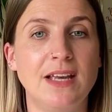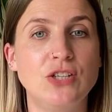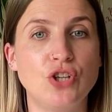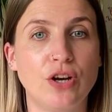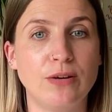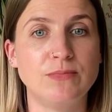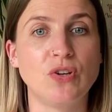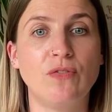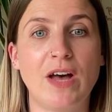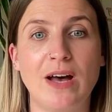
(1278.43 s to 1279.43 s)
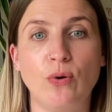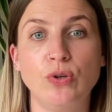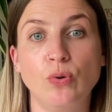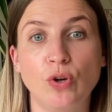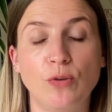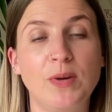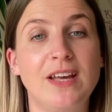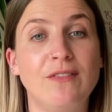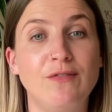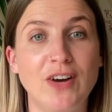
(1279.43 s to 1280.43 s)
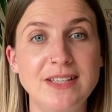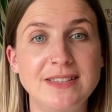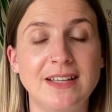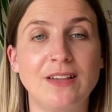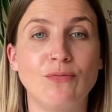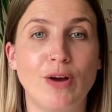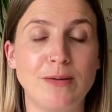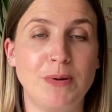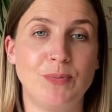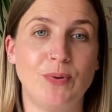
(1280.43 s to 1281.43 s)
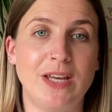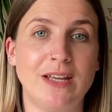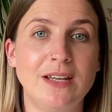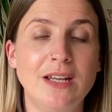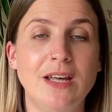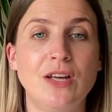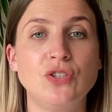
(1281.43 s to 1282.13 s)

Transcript: in terms of how you could be inviting the right people in